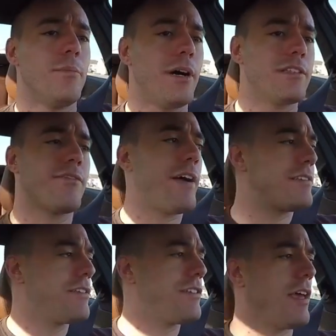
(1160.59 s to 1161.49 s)
But
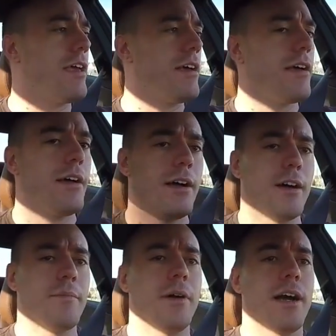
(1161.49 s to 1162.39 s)
suffice to say,
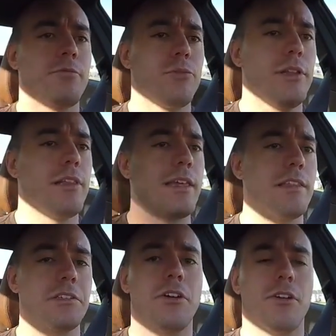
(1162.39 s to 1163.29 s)
I really like
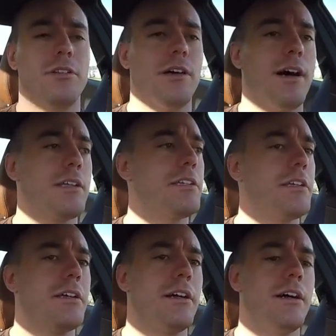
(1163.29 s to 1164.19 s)
this car a lot.
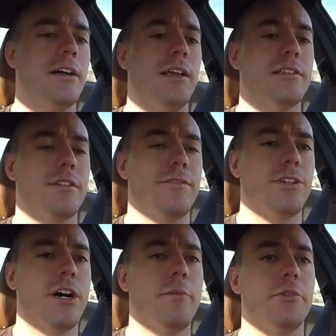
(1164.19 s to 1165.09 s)
It's a
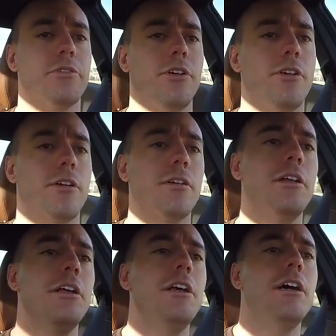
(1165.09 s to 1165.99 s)
phenomenal car.
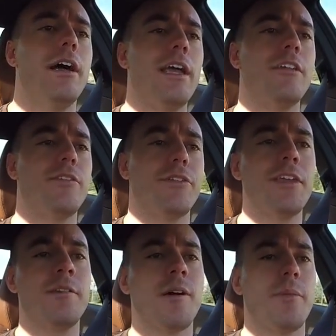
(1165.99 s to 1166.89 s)
And if you're
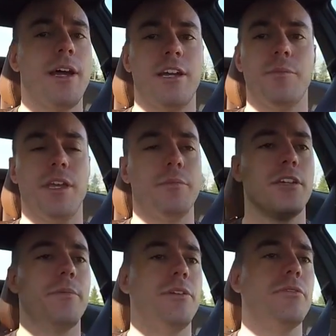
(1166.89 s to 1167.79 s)
thinking about buying a
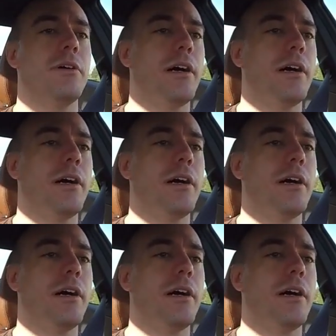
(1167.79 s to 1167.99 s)
BMW,